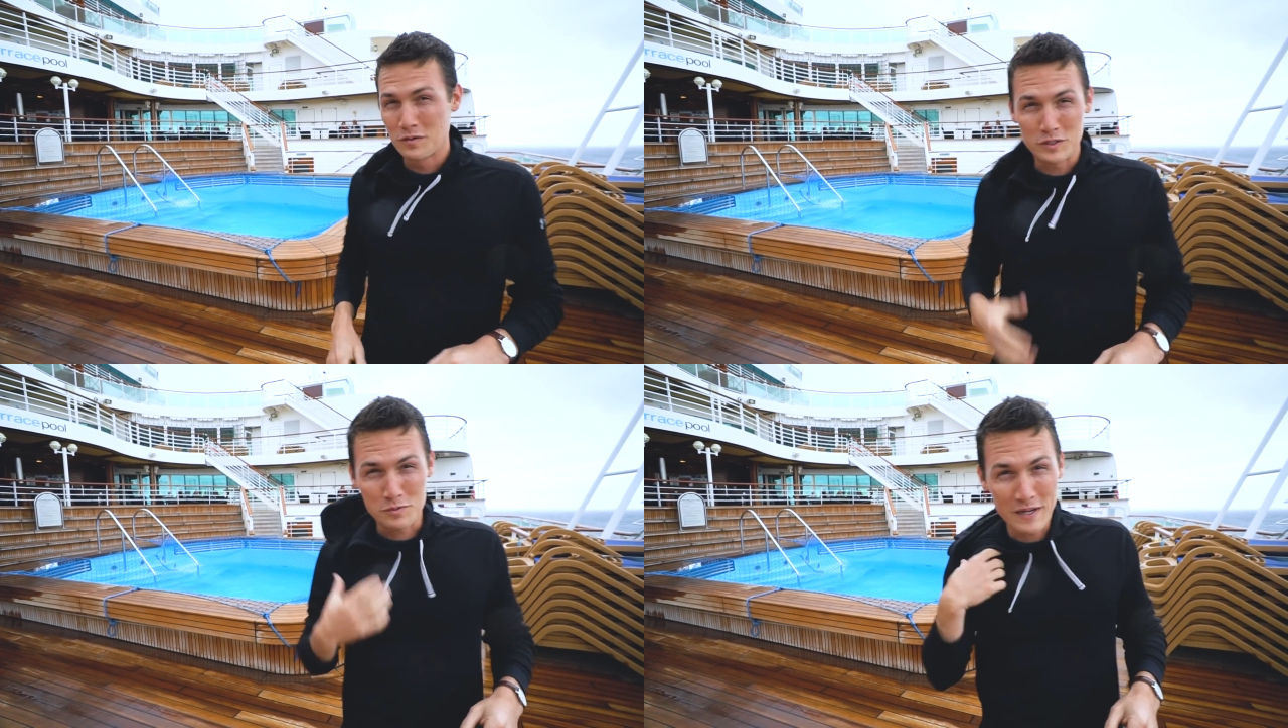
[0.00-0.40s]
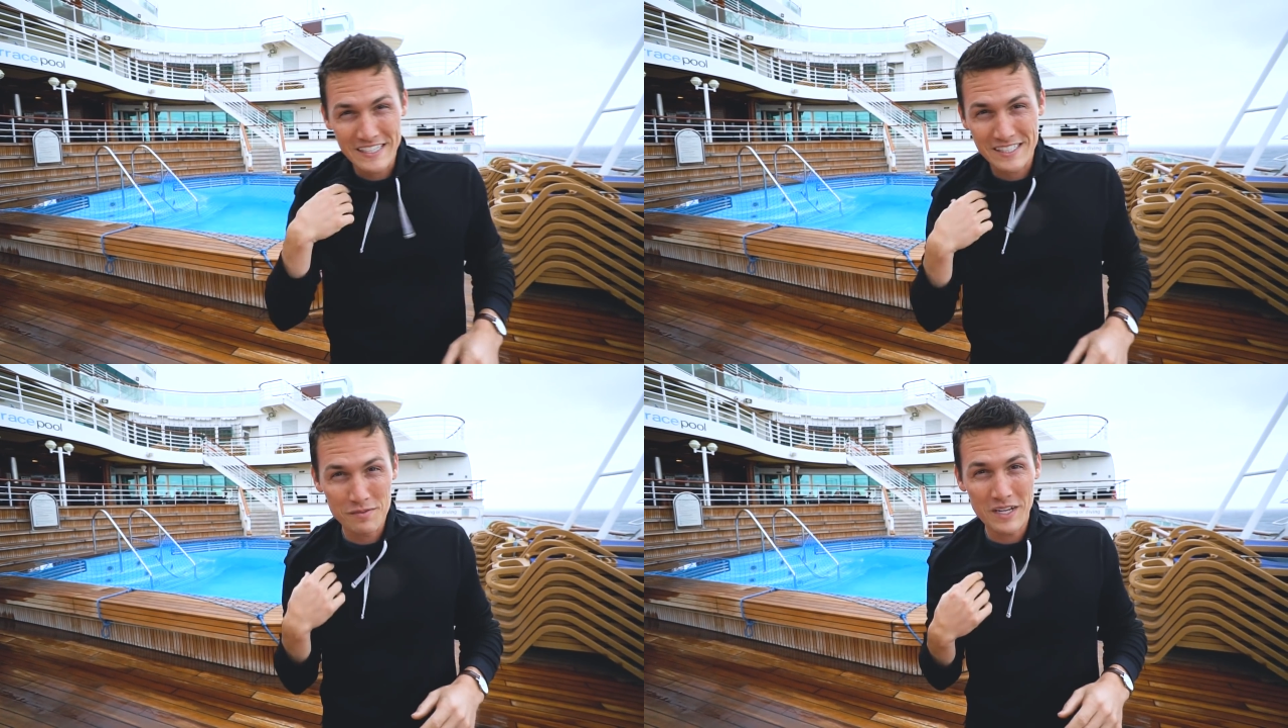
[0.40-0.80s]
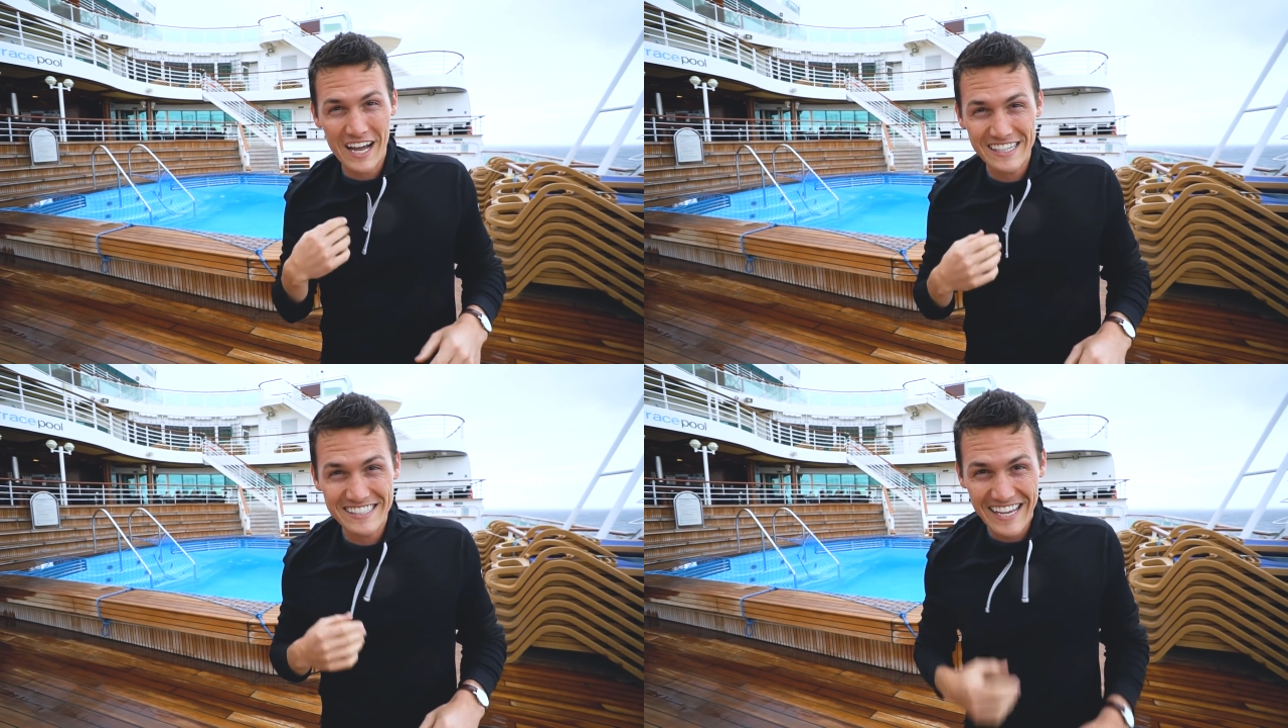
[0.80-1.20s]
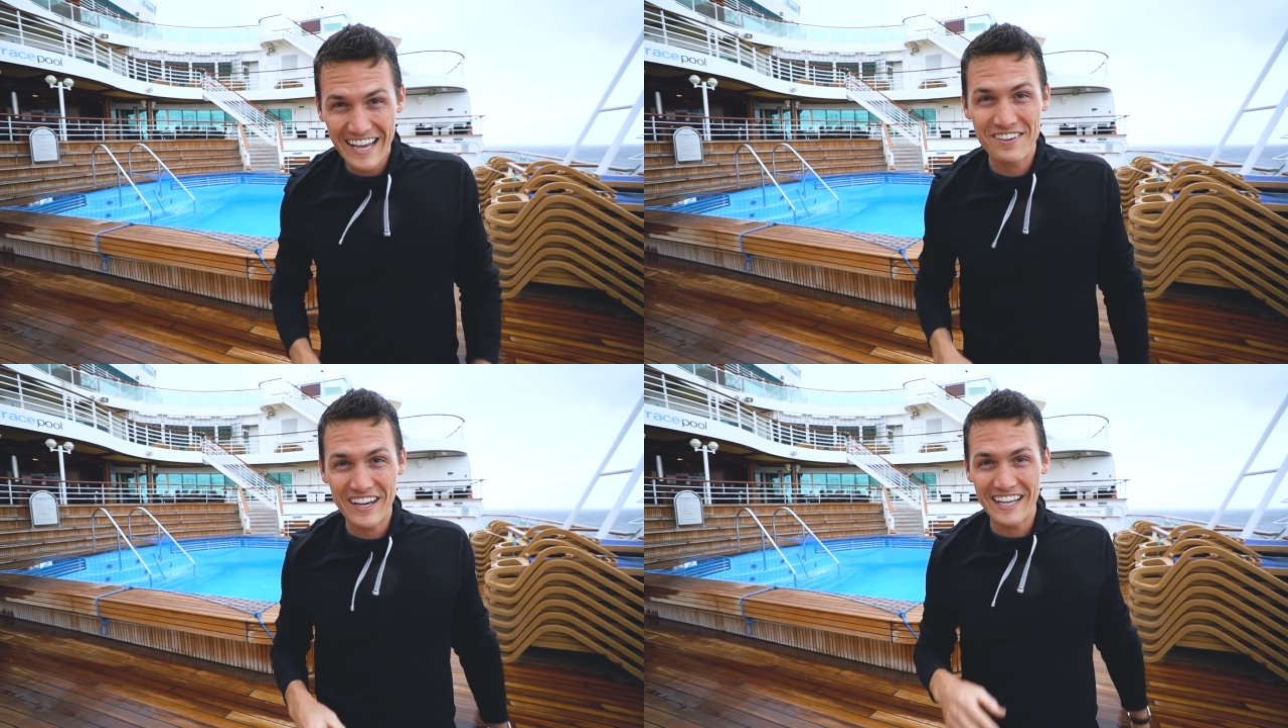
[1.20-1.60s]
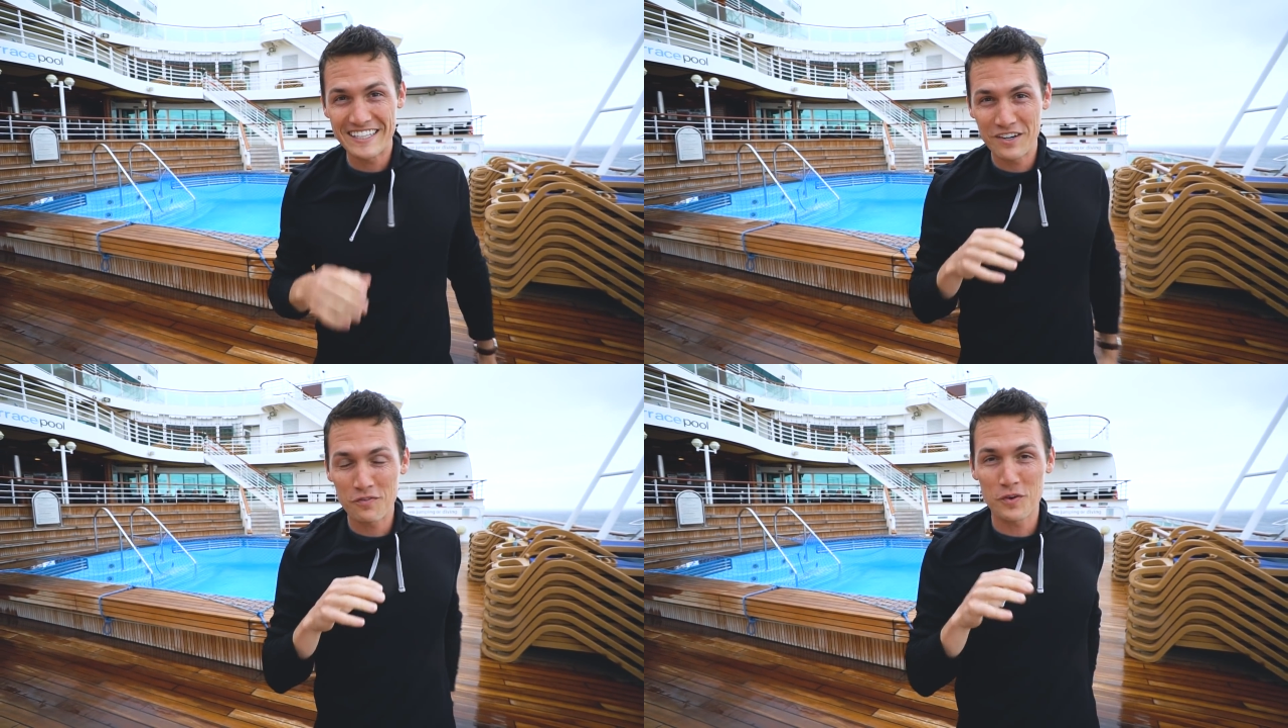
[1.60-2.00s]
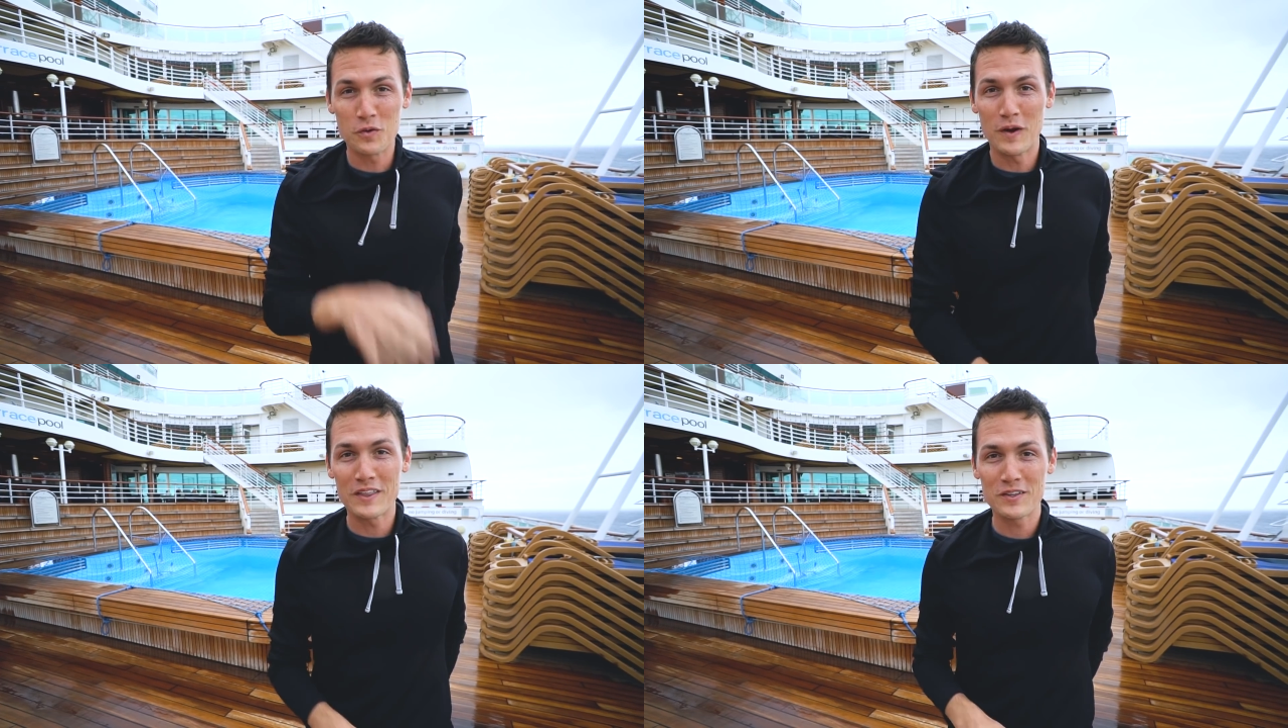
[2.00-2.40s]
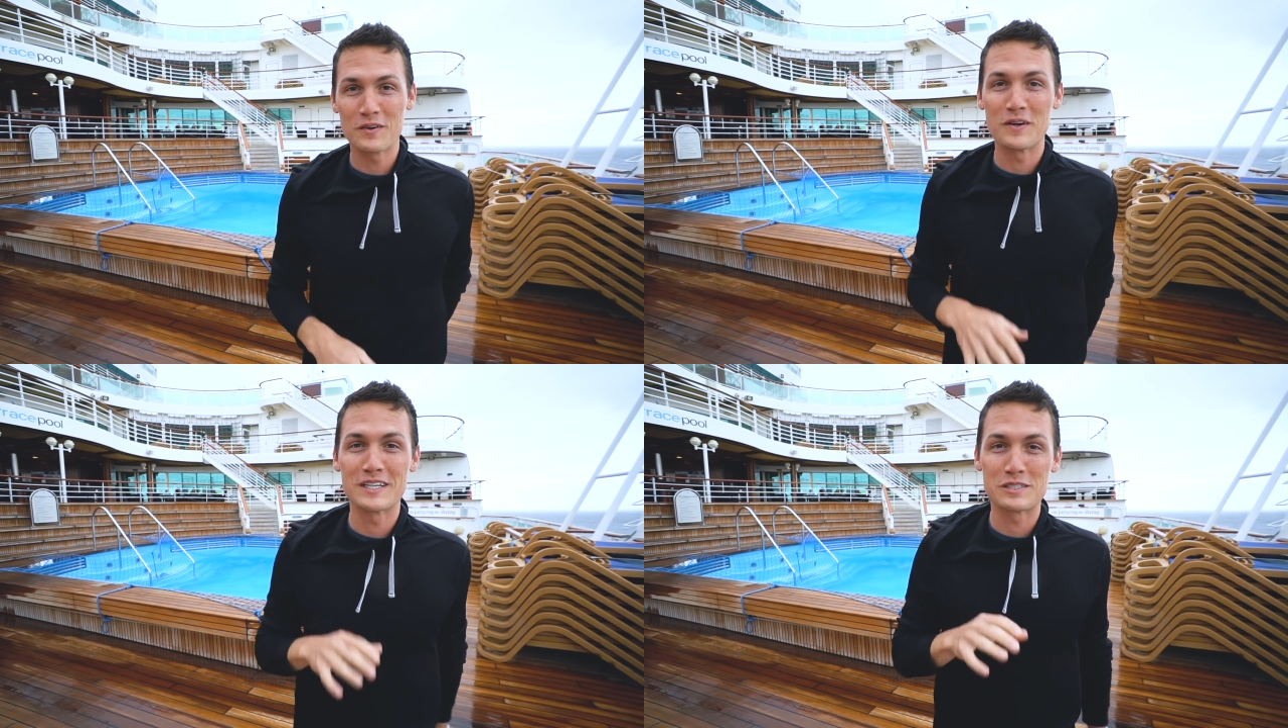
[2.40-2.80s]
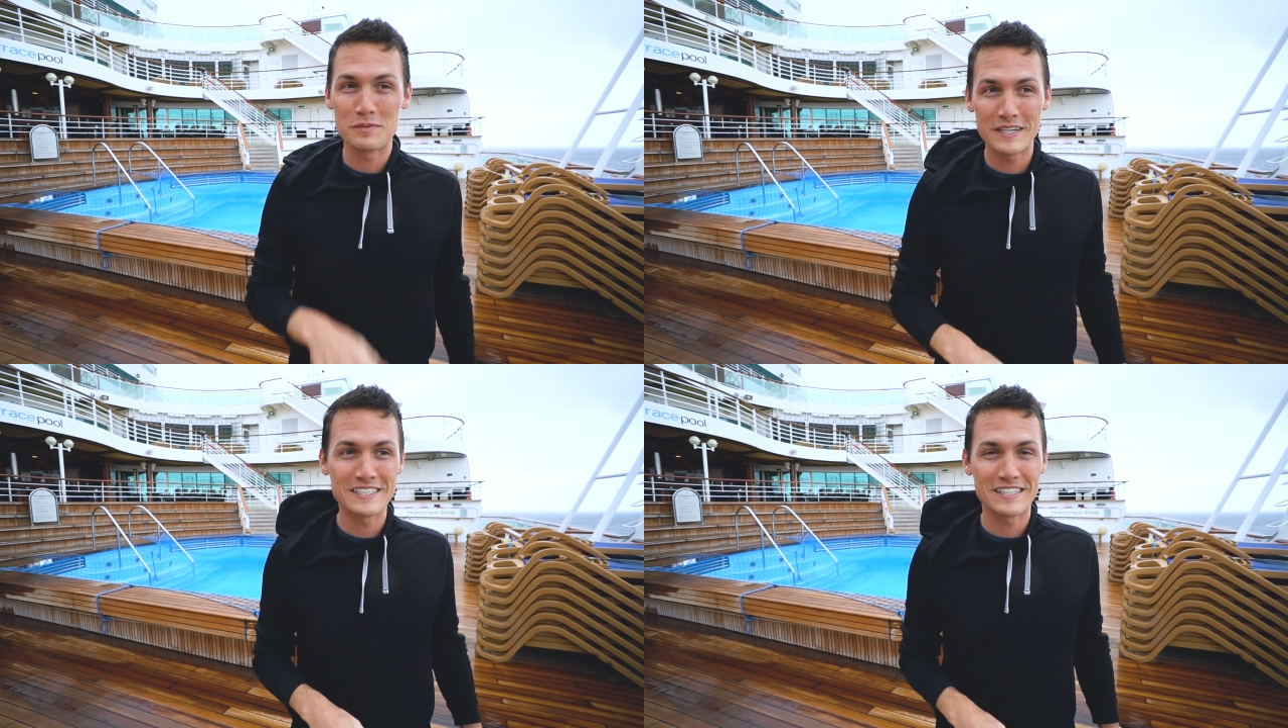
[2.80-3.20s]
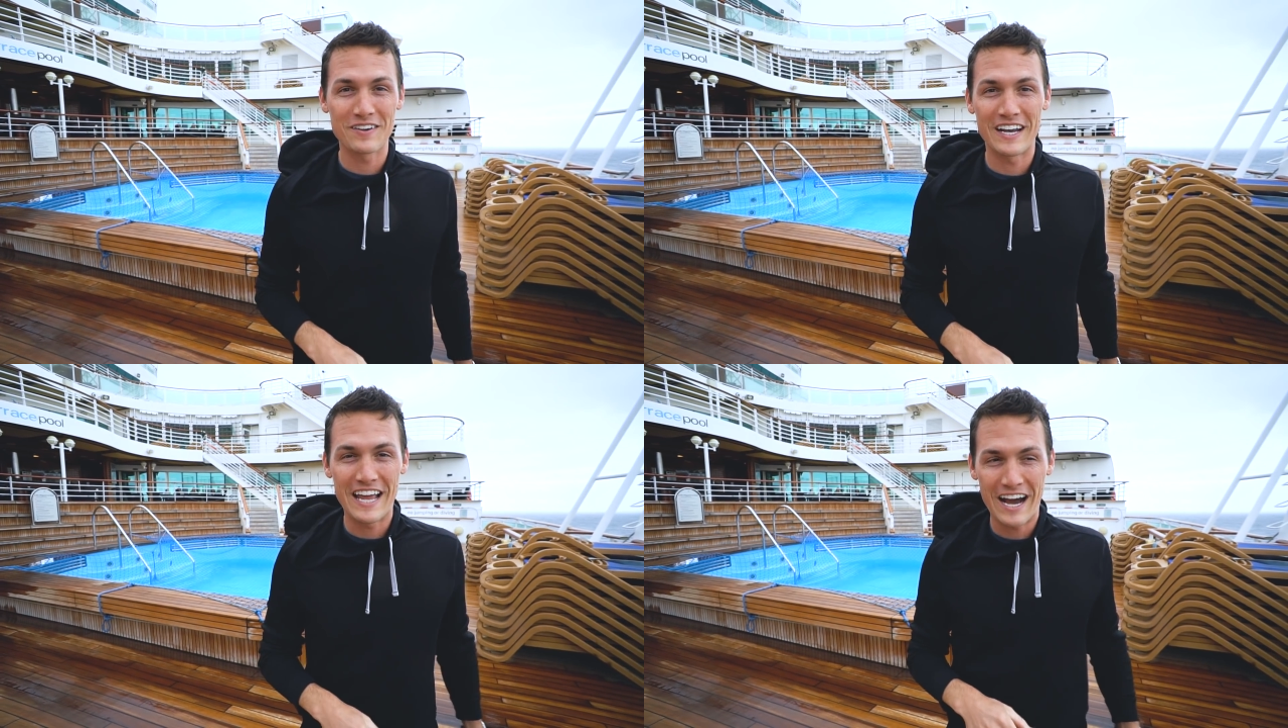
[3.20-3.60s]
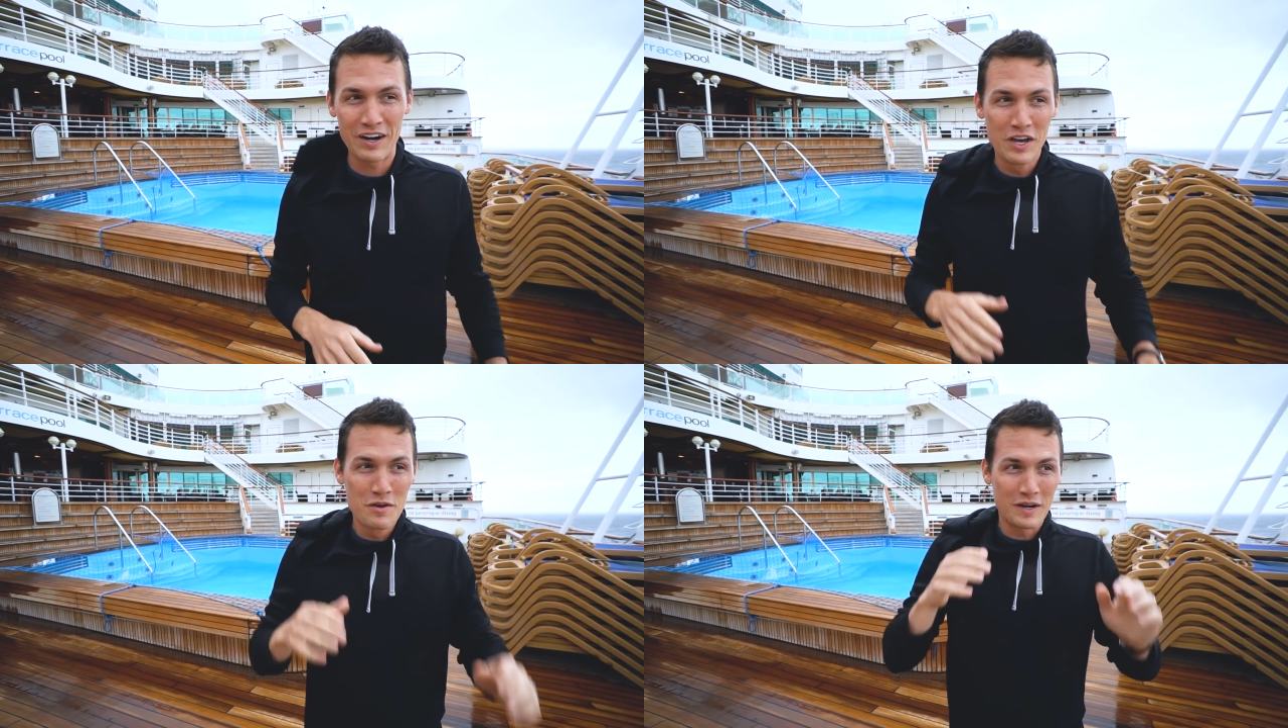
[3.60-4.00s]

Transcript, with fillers: which makes them not exactly ideal for the weather that we're experiencing right now.